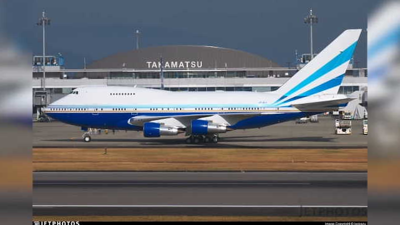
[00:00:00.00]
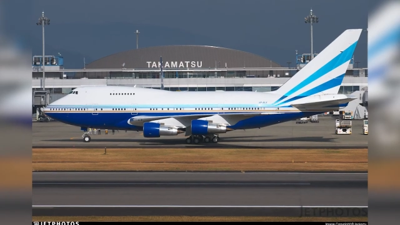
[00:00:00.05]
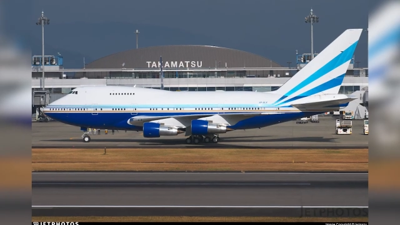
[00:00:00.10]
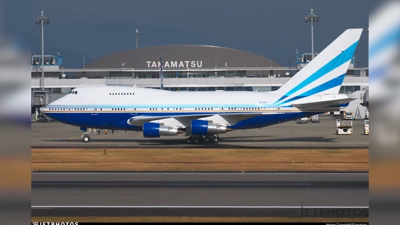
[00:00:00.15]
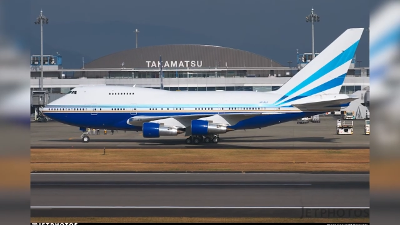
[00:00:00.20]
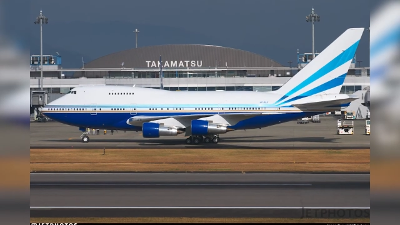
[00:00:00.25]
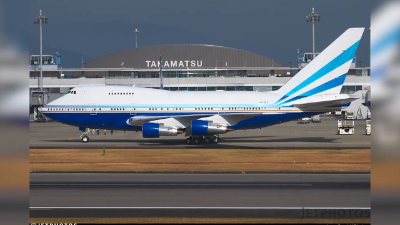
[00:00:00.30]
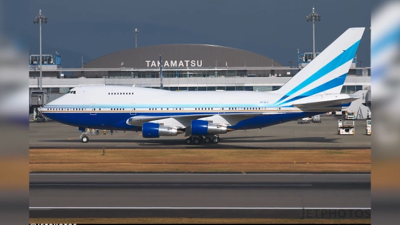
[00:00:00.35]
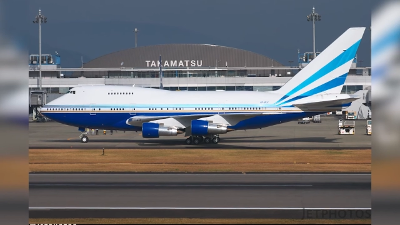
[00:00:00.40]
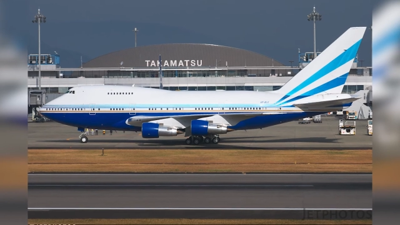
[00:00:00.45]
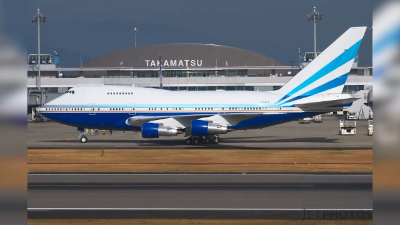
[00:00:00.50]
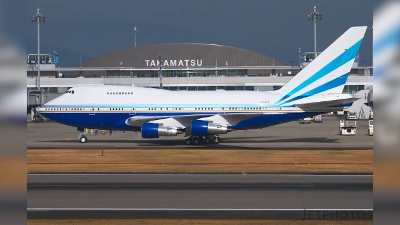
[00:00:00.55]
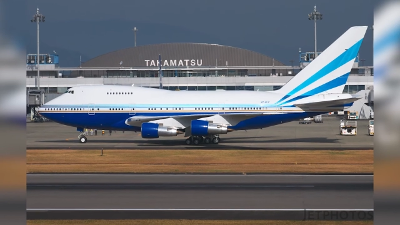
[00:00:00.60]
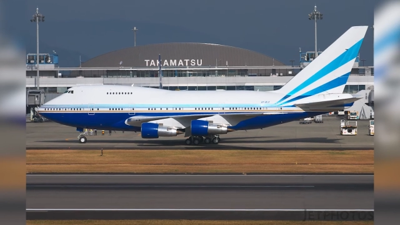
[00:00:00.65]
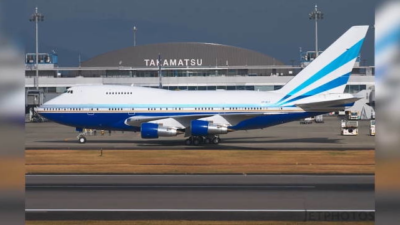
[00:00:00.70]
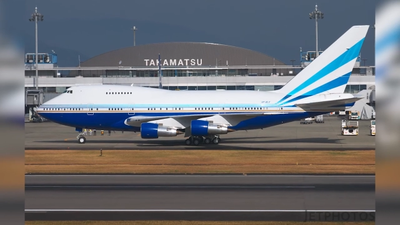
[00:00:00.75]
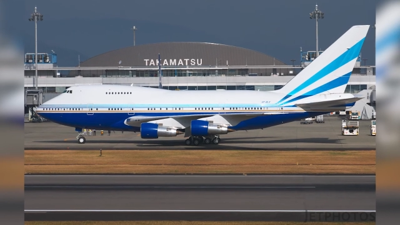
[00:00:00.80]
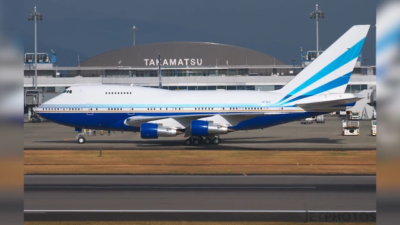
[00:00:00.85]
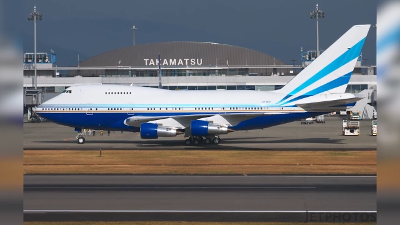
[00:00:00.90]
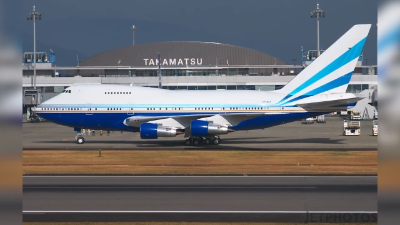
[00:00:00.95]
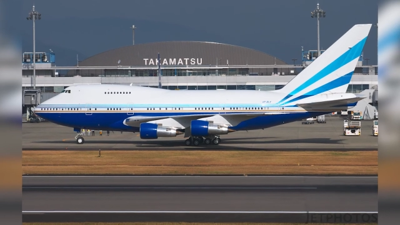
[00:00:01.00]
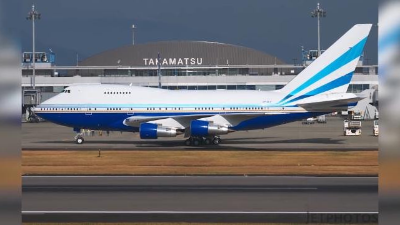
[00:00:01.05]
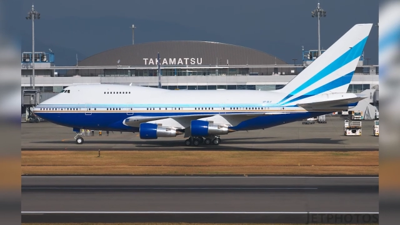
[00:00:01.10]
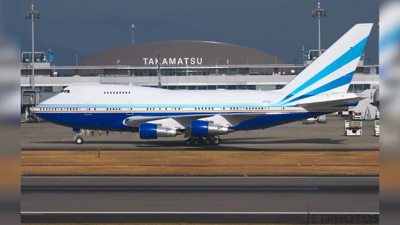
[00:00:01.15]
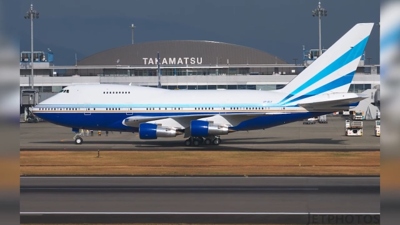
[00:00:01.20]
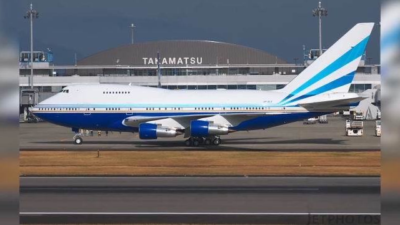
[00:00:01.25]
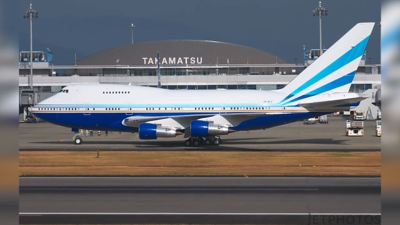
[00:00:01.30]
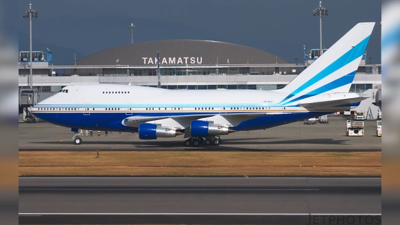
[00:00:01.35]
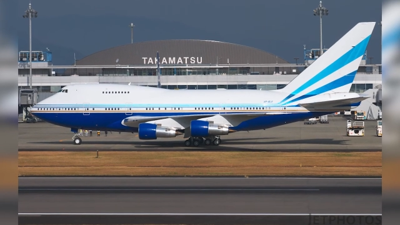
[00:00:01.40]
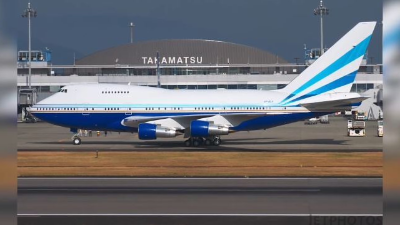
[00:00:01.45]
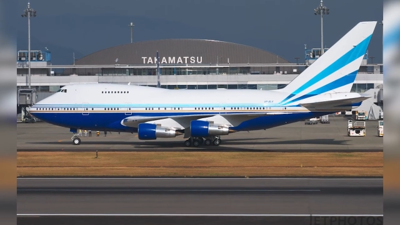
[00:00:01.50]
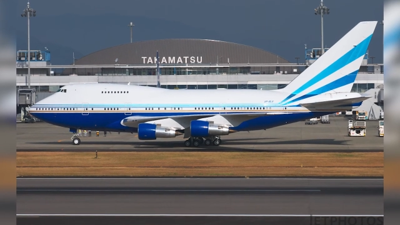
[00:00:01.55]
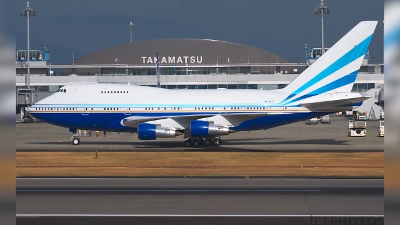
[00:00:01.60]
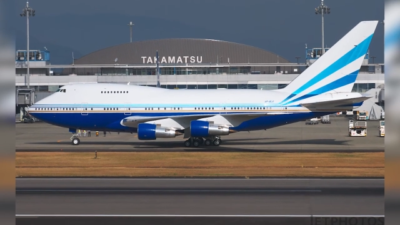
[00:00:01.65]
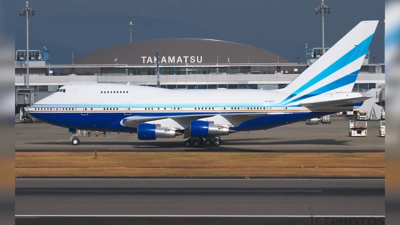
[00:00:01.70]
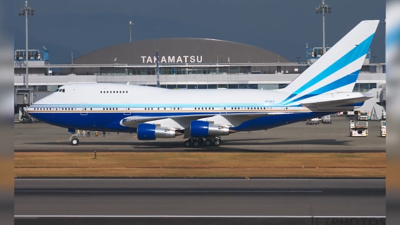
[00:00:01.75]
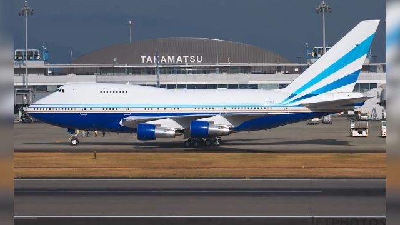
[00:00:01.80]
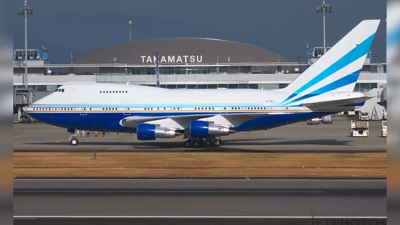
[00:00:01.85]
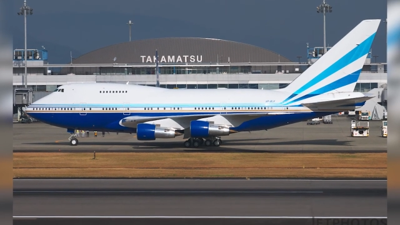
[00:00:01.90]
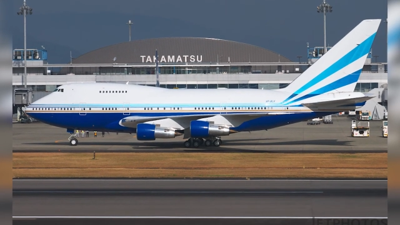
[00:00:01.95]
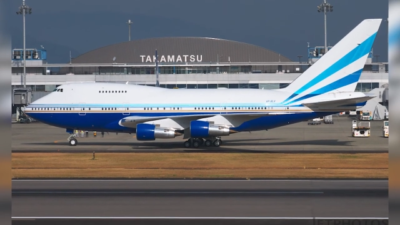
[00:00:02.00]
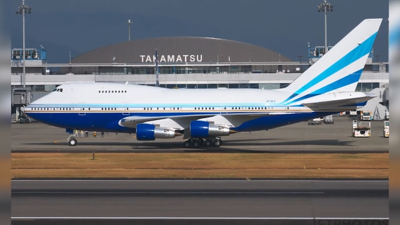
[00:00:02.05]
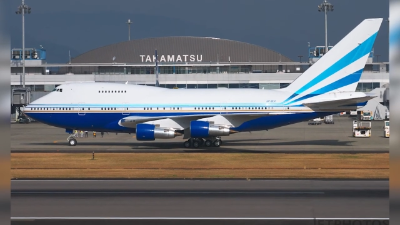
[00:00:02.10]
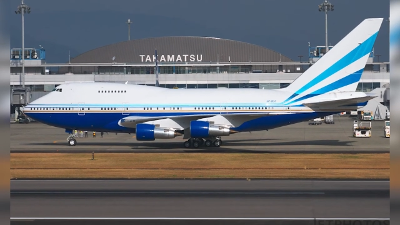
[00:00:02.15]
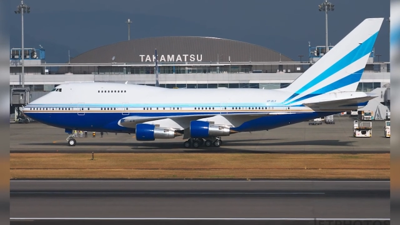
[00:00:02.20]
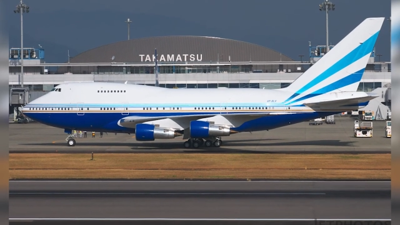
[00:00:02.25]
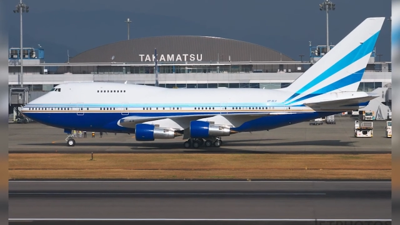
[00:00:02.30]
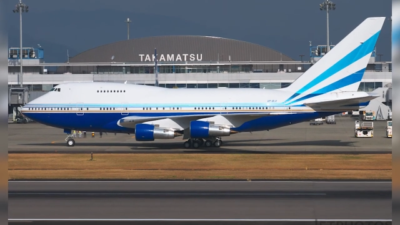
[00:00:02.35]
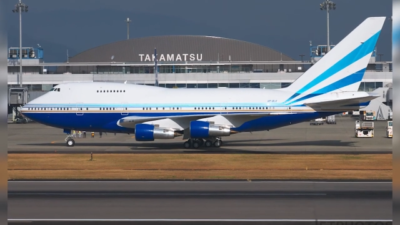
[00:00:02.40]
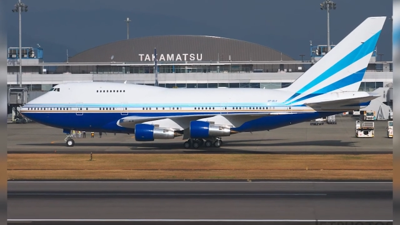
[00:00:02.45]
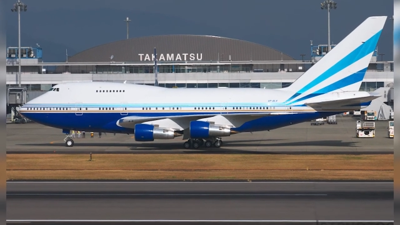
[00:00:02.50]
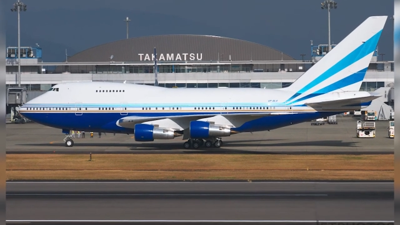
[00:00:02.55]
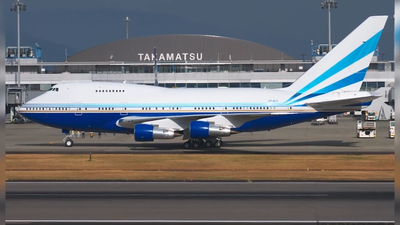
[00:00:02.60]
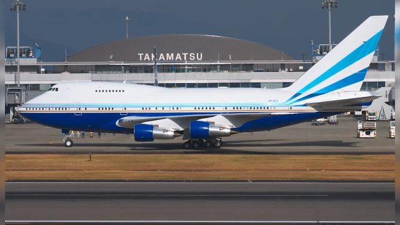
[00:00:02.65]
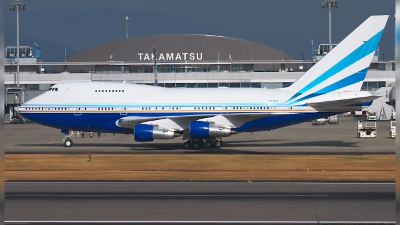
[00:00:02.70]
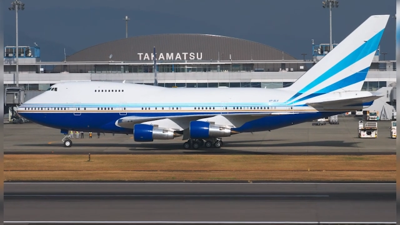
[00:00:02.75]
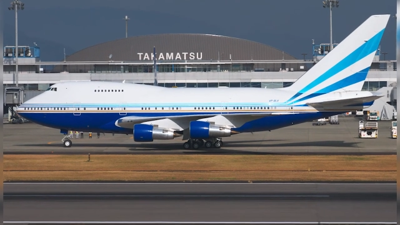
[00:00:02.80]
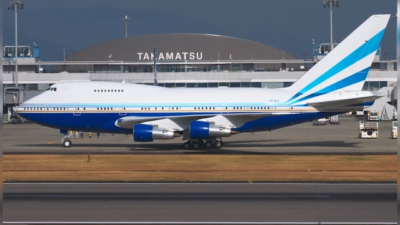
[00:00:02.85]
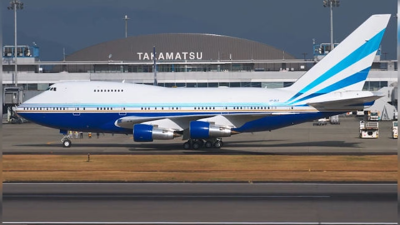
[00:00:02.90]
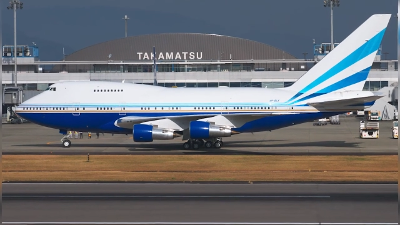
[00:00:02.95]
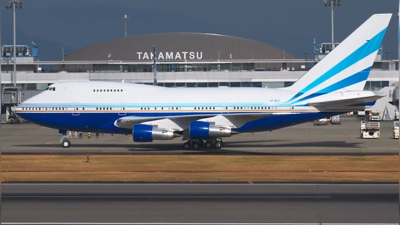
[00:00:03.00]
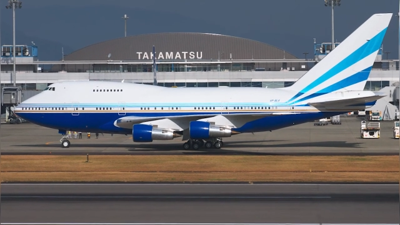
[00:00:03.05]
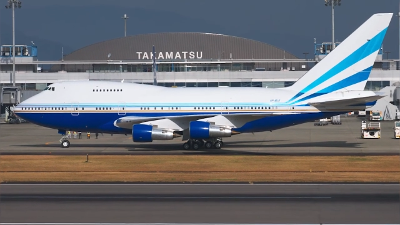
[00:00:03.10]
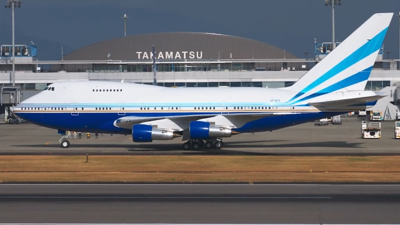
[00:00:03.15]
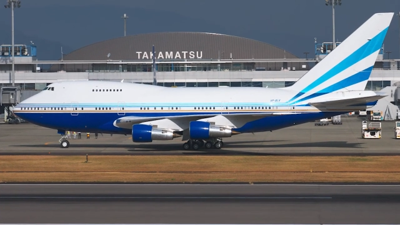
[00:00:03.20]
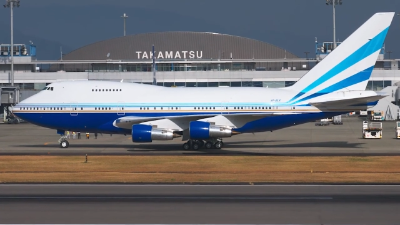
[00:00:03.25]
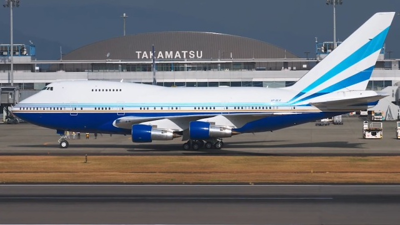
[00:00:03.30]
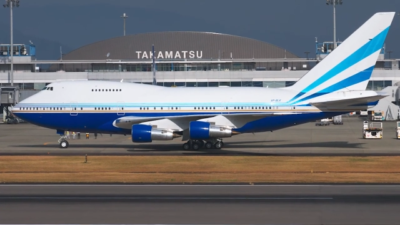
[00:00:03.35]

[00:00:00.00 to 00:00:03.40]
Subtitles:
Nobody's mouth can be seen.